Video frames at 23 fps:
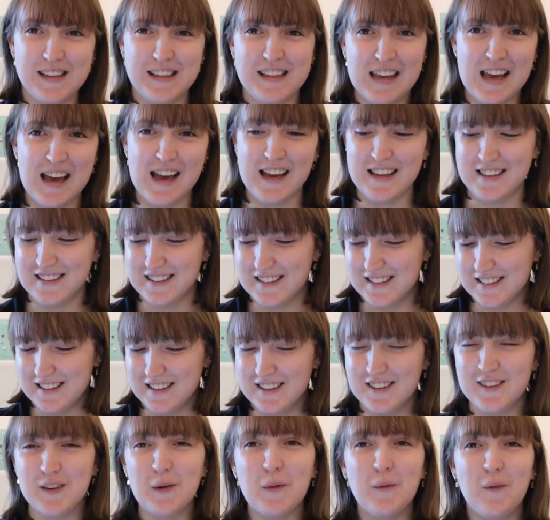Yes.
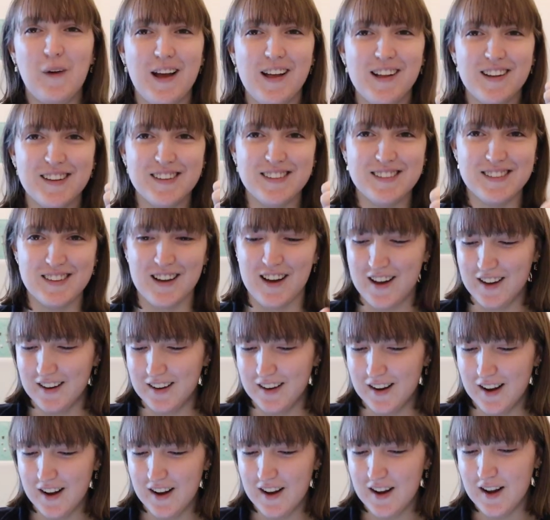Well
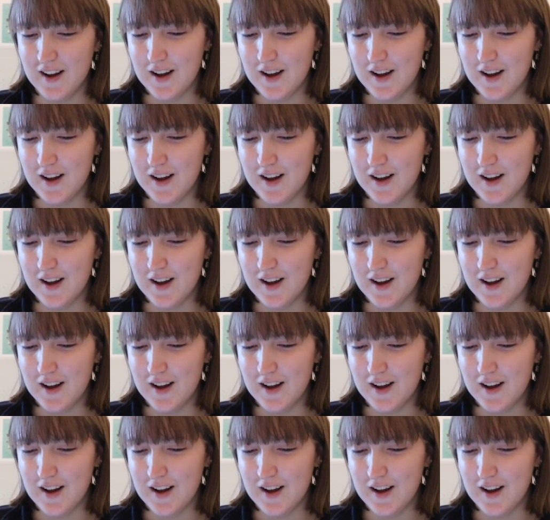done.